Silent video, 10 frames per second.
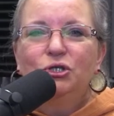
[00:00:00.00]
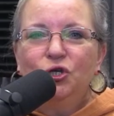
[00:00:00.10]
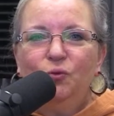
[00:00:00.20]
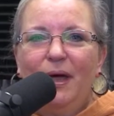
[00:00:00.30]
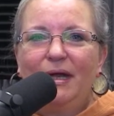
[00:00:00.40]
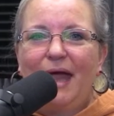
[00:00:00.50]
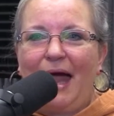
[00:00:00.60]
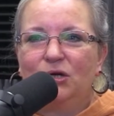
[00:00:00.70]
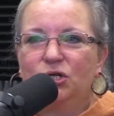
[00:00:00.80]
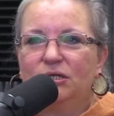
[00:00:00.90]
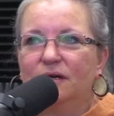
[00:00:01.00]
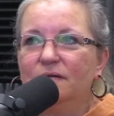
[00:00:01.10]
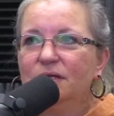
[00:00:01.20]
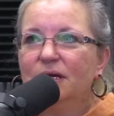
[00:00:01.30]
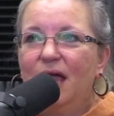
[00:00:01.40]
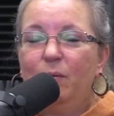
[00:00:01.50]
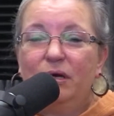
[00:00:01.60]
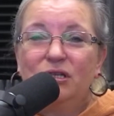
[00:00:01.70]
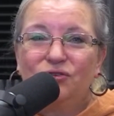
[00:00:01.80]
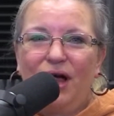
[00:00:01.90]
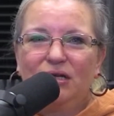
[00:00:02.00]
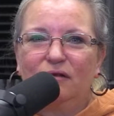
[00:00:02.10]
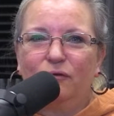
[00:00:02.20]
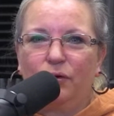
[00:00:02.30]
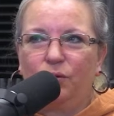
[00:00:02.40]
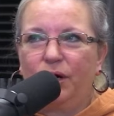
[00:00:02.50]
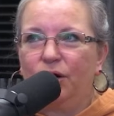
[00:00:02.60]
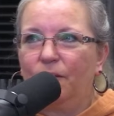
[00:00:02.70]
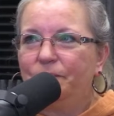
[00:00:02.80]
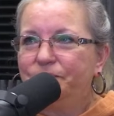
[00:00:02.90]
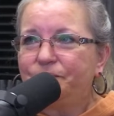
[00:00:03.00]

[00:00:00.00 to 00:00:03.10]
Too many adjectives can be distracting for the reader.